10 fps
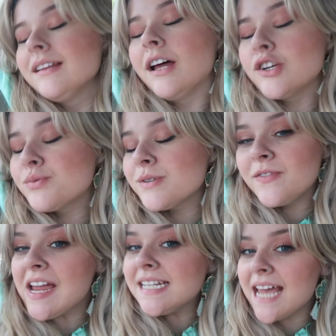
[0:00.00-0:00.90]
Lunch was
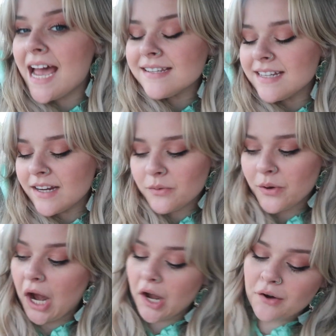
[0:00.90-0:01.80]
fantastic. We're
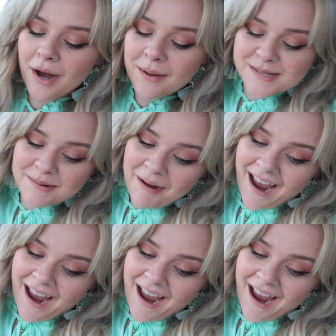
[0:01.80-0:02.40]
gonna grab some